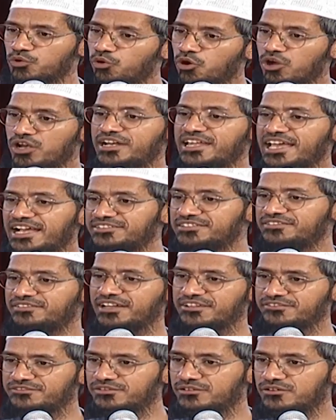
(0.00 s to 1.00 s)
who already has a
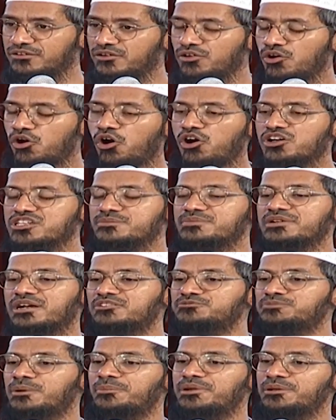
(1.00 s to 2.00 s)
wife, or she
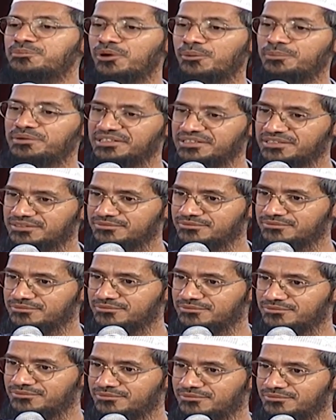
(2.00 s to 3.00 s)
becomes public property.
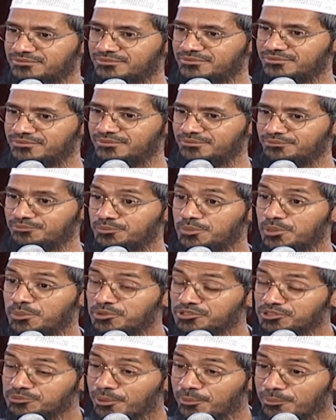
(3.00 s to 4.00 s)

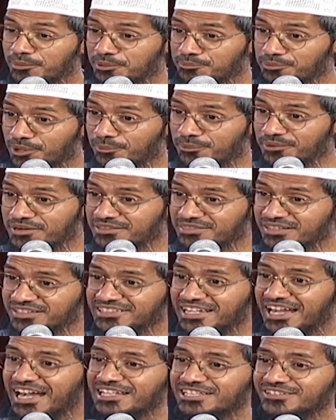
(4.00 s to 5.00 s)
people say public property is
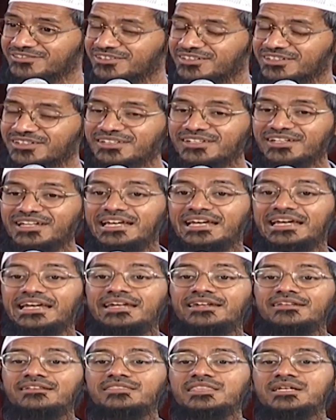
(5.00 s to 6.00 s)
such a harsh word.
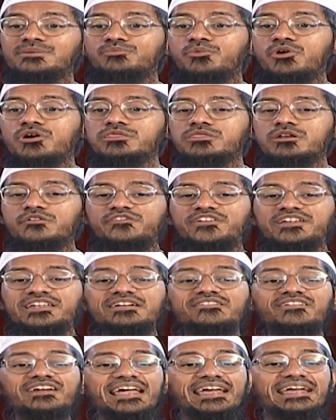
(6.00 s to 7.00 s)
It is the most
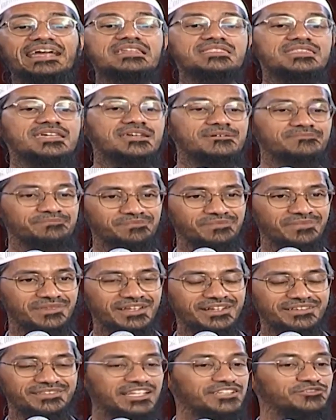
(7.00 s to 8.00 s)
sophisticated word I can say.
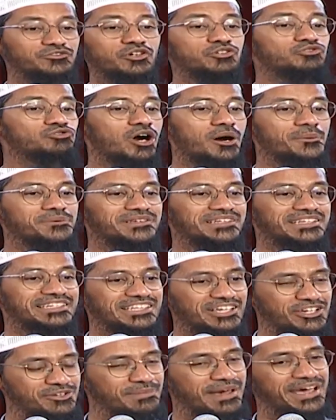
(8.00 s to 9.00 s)
There's no two options.
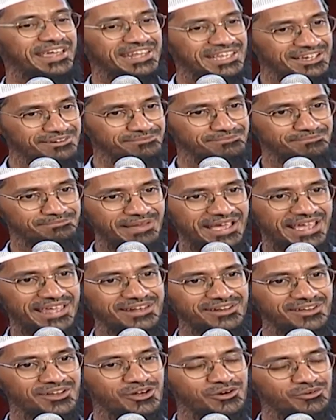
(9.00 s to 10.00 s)
Either you marry a
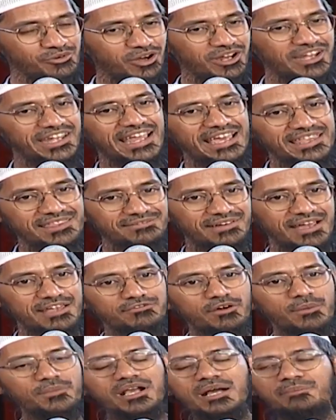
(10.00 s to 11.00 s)
man who already has a
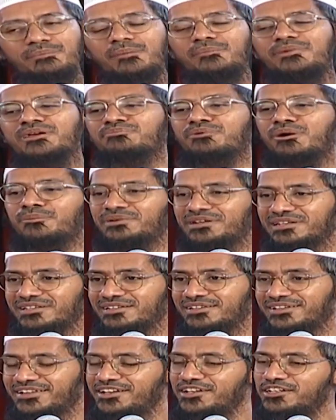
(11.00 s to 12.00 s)
wife or become public
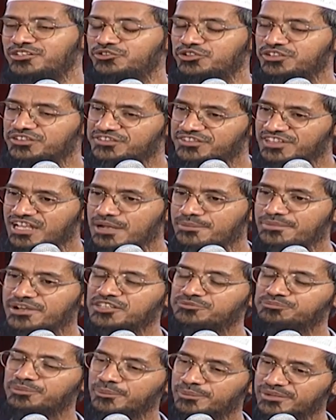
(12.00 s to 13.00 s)
property. So Islam
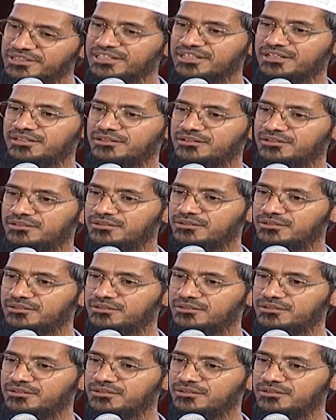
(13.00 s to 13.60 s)
has permitted